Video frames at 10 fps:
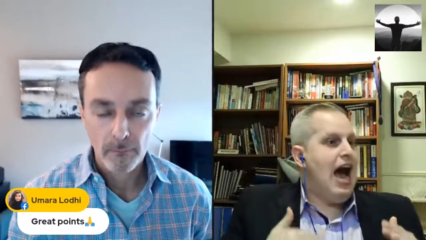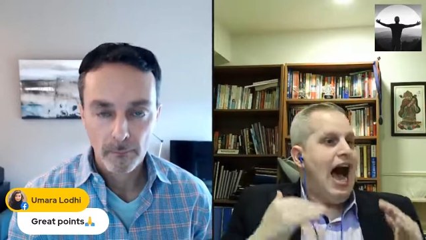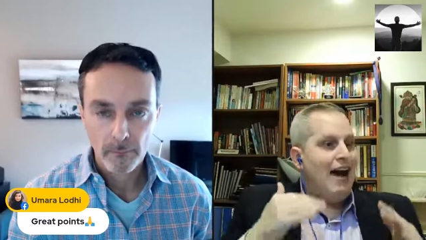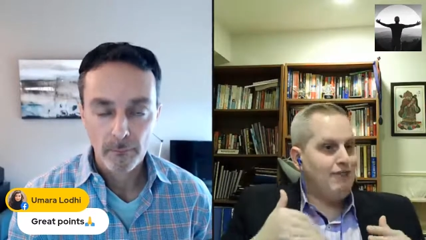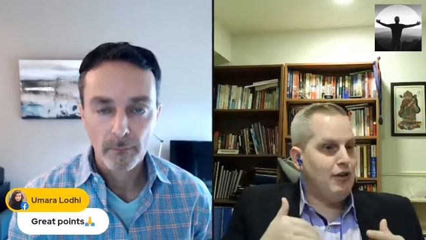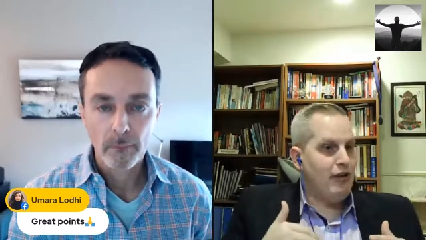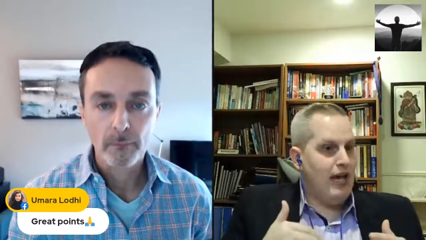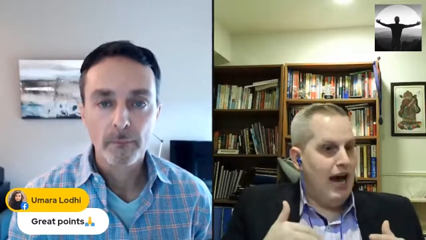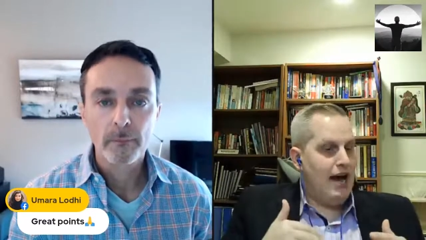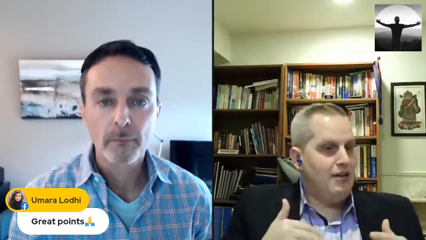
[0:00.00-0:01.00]
Speaker 1: After
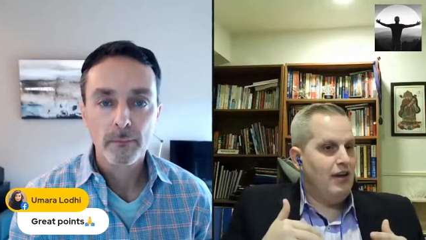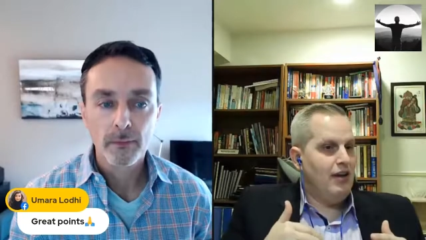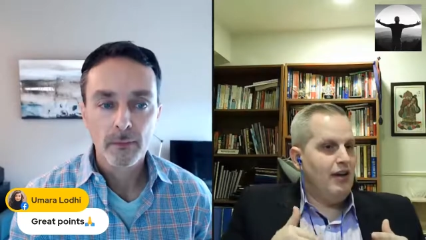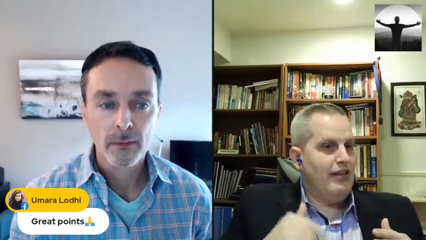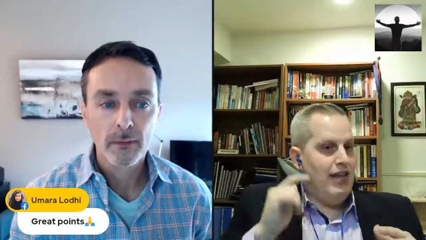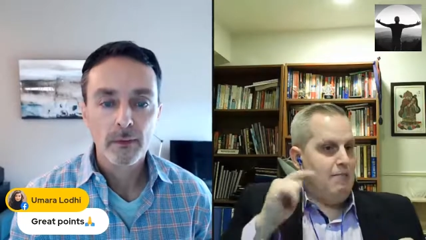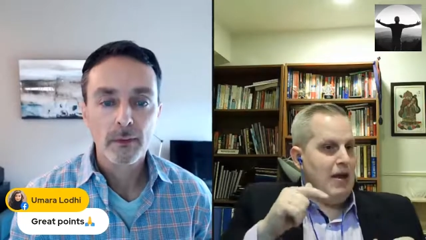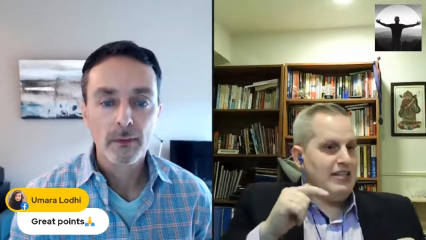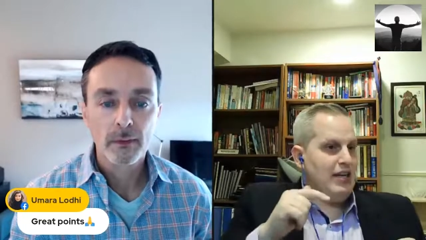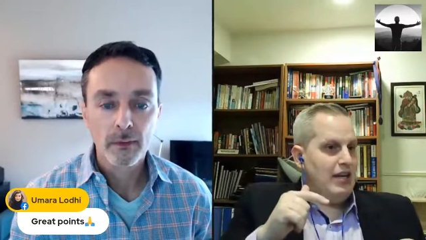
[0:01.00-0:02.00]
that, they
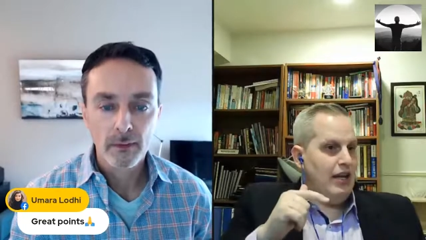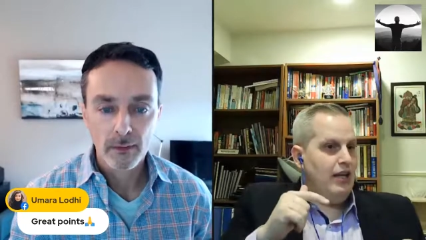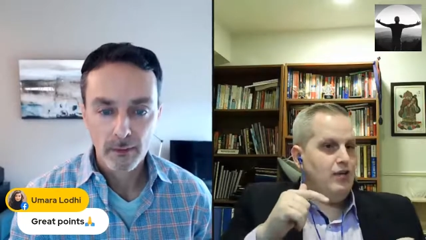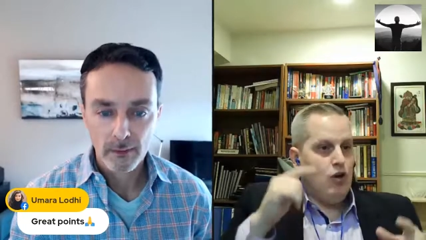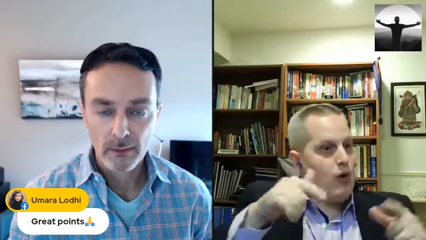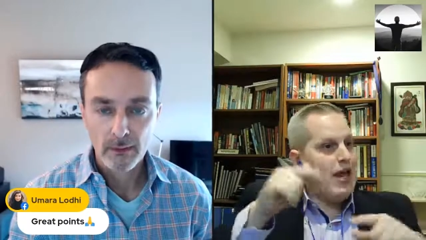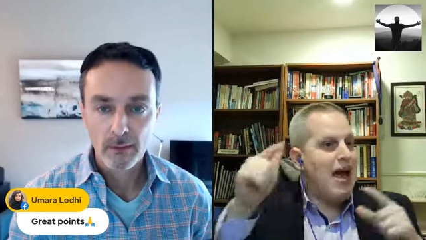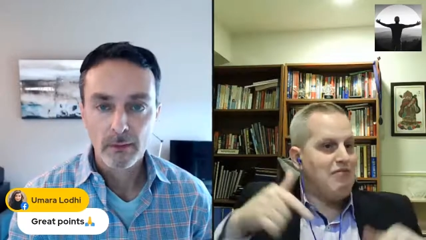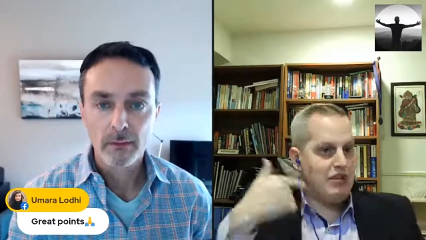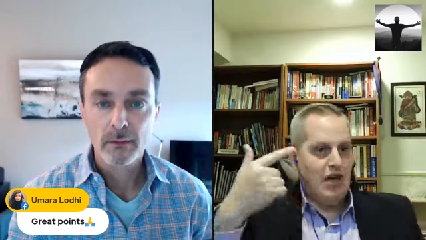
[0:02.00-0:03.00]
basically don't
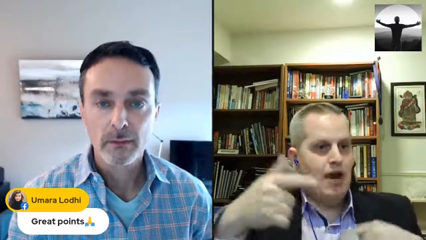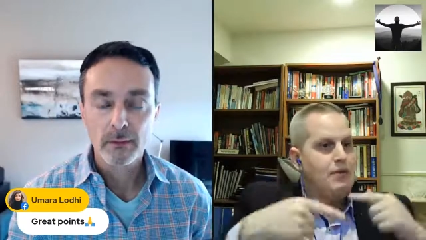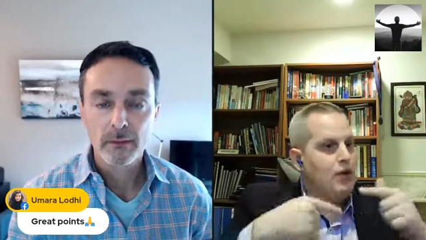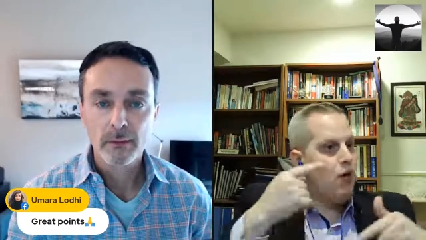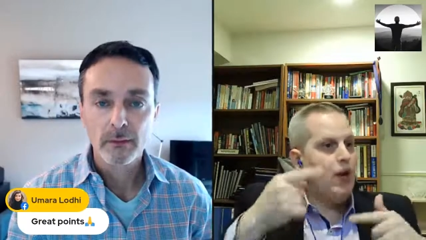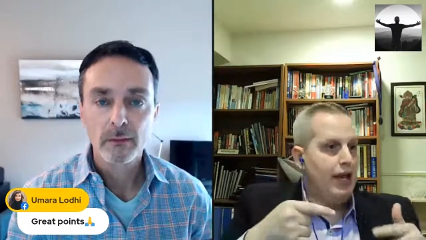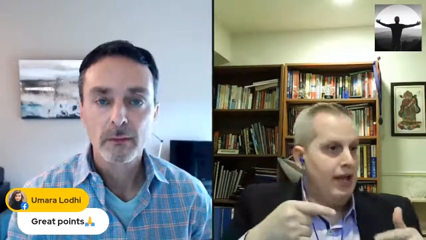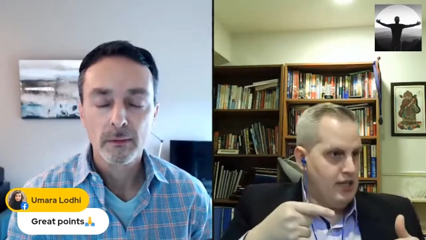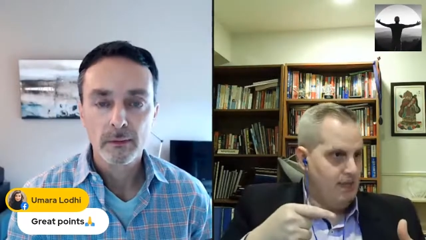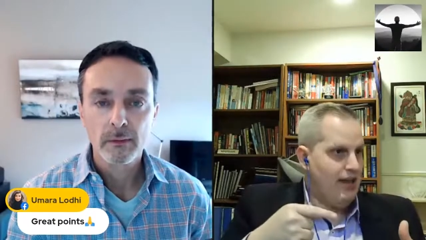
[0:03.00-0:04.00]
have the time to go in
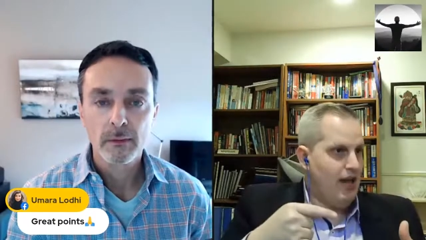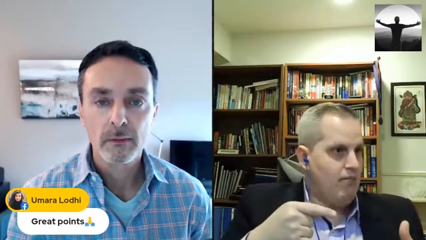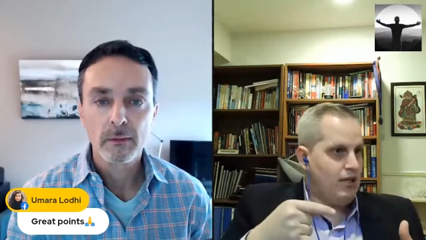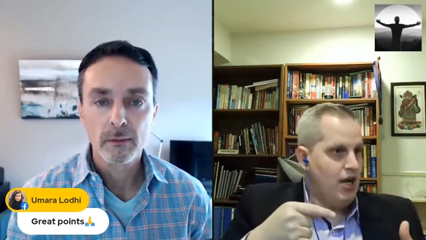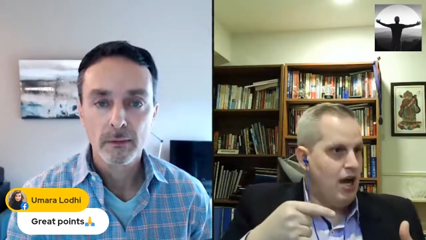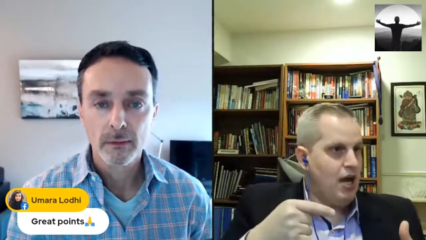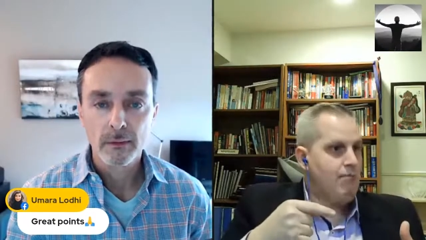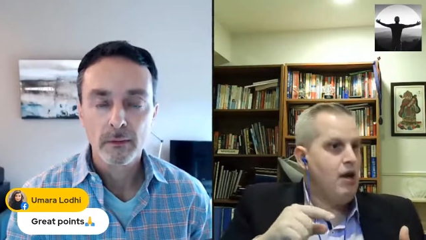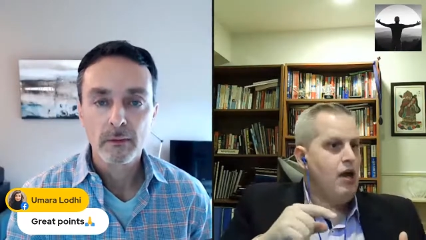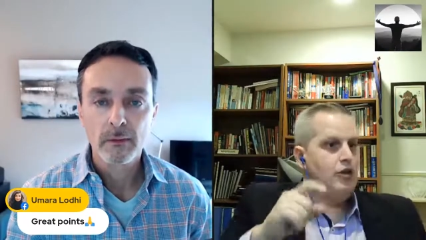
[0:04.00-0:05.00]
and spend that much
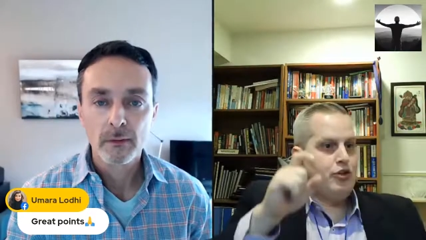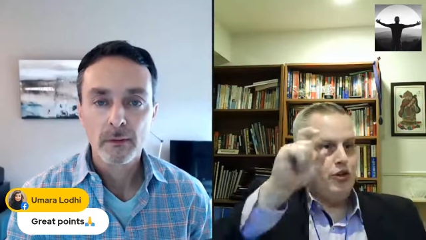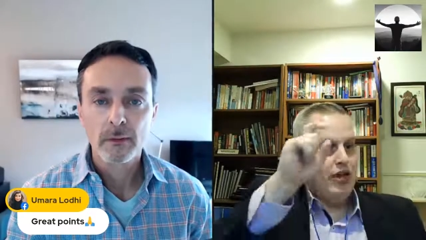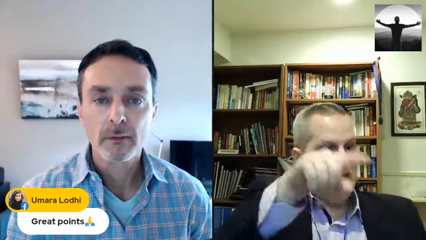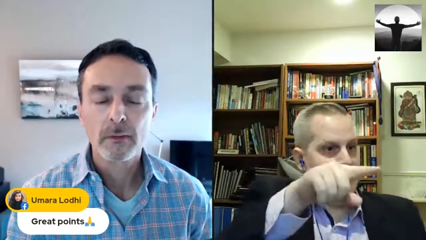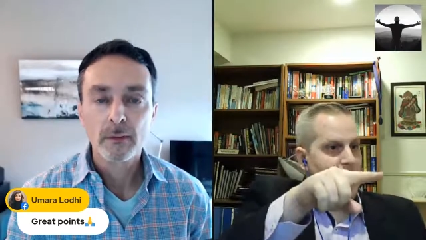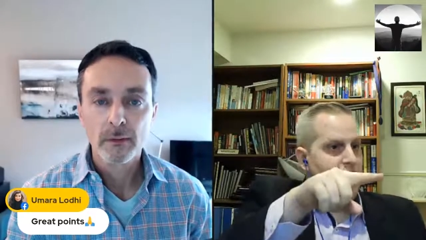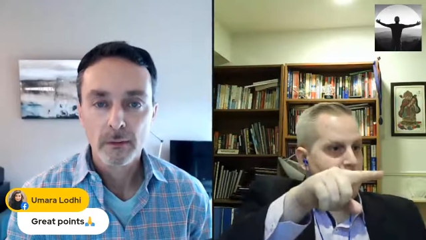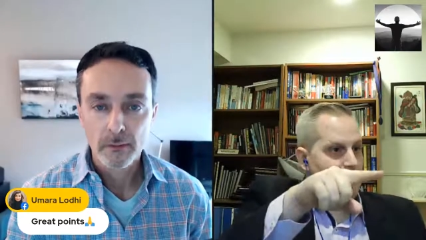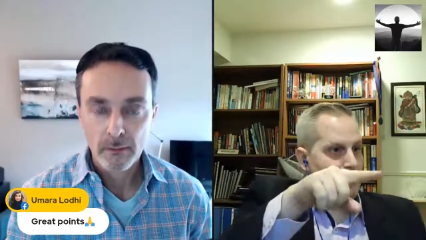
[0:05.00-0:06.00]
time. So they
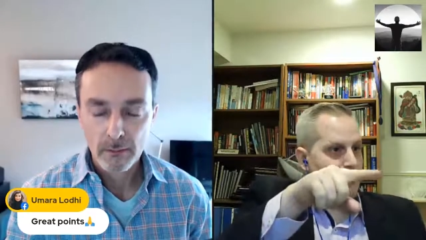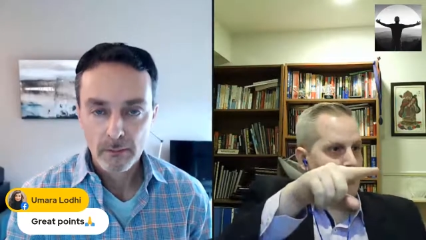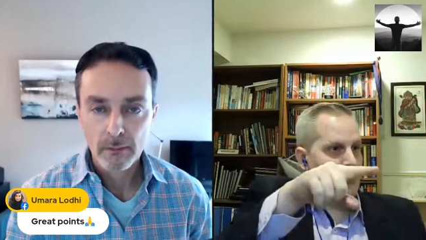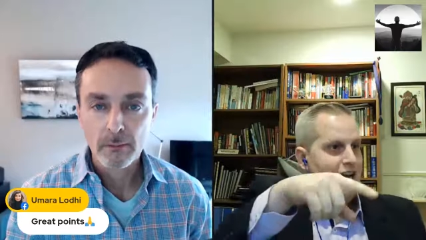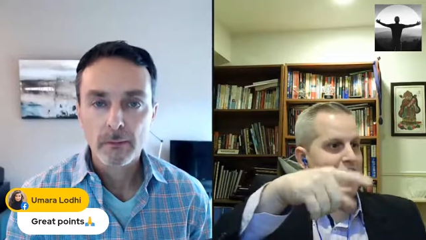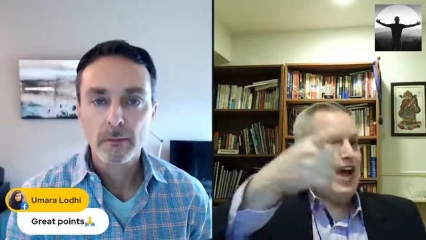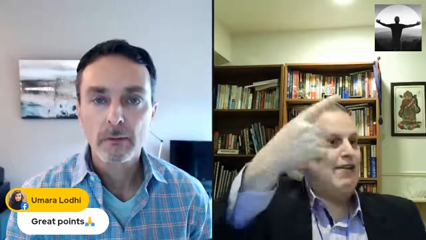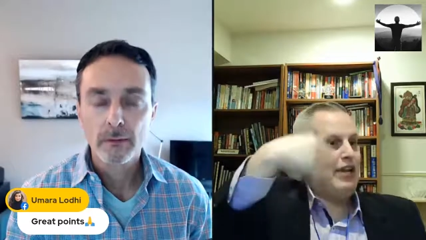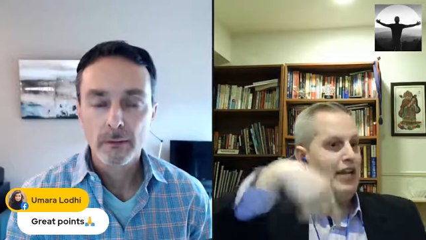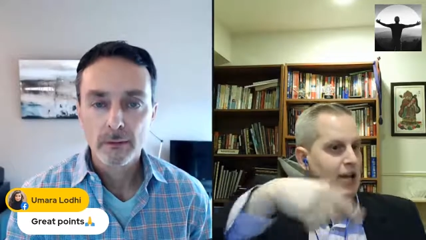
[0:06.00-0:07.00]
save the search and have
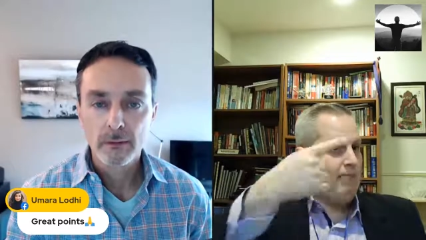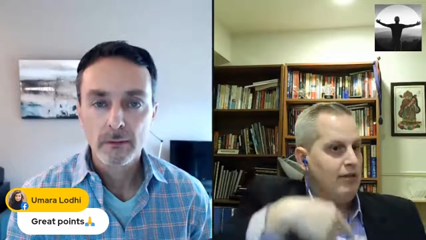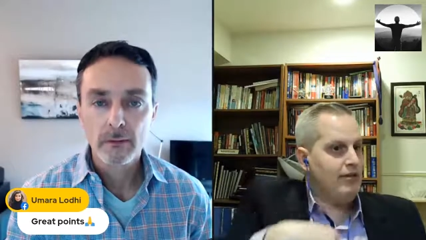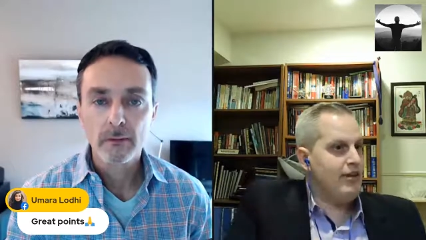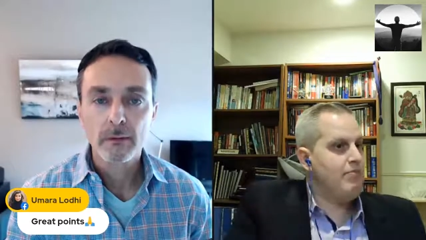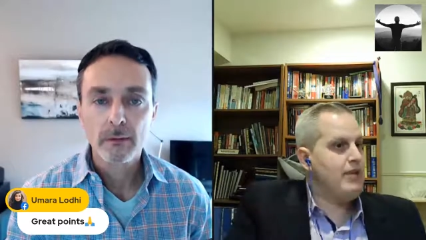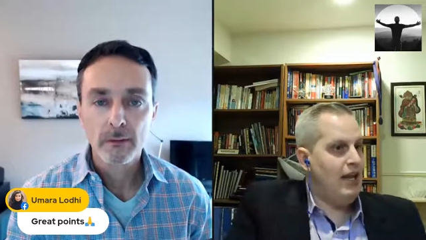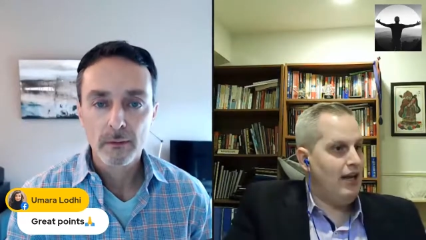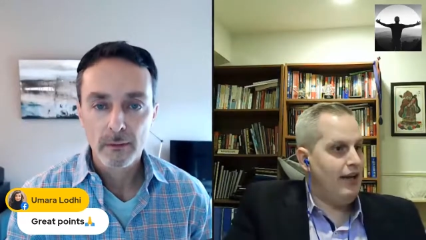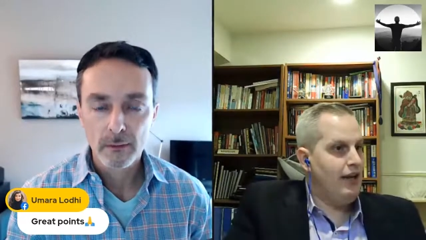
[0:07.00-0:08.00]
an email to them
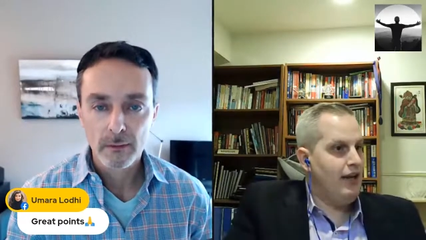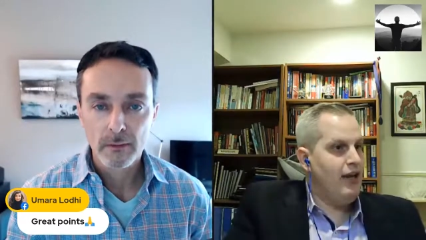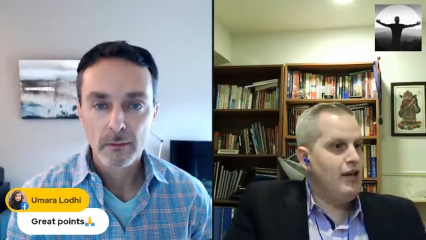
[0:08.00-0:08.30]
daily.